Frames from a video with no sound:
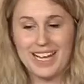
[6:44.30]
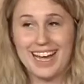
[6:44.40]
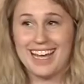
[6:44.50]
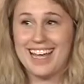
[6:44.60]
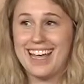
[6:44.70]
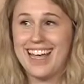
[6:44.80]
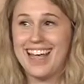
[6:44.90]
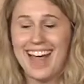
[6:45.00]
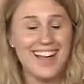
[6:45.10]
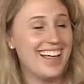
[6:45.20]
I
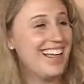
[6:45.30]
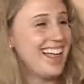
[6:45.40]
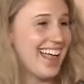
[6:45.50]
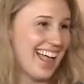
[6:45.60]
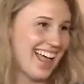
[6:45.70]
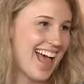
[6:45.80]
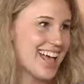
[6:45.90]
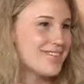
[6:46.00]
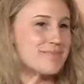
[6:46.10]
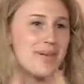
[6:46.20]

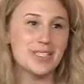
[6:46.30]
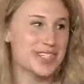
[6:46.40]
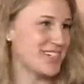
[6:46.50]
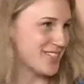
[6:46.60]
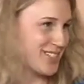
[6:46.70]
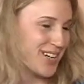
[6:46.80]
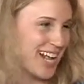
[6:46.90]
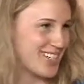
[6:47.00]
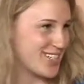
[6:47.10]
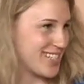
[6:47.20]
have a bunch of different
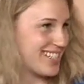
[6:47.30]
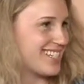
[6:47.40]
strategies